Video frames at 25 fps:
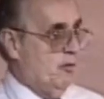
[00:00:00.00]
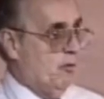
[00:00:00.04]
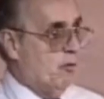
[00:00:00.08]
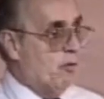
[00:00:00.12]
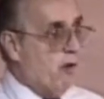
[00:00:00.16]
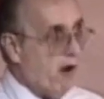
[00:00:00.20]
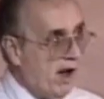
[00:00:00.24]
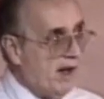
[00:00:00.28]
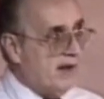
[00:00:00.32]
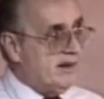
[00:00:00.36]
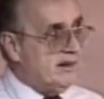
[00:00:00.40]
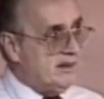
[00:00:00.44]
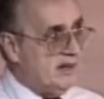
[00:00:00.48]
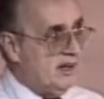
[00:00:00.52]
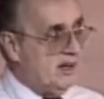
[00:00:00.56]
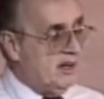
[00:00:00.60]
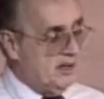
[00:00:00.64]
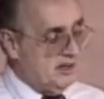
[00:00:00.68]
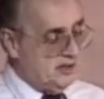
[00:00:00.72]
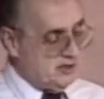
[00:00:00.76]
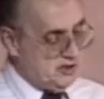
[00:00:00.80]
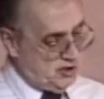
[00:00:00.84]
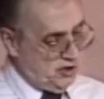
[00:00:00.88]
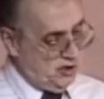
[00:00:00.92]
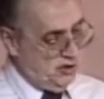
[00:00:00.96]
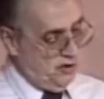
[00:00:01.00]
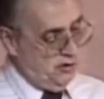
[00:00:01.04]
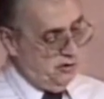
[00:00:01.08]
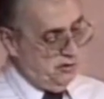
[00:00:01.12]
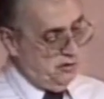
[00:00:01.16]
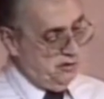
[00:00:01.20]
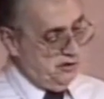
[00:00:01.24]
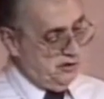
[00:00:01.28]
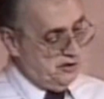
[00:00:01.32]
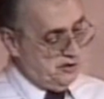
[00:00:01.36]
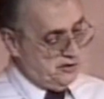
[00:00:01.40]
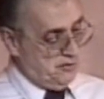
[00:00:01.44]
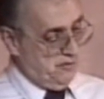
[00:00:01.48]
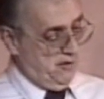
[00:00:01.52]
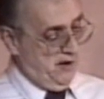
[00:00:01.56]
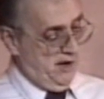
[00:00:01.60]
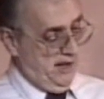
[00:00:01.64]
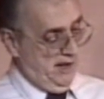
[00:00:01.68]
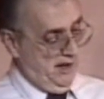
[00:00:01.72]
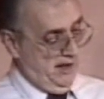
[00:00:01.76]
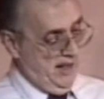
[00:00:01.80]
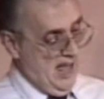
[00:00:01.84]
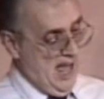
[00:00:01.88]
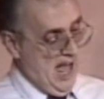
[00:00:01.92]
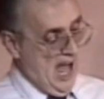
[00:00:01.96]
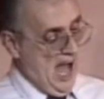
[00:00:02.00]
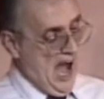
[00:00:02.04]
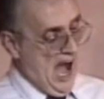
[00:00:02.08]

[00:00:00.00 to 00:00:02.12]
One, two, three.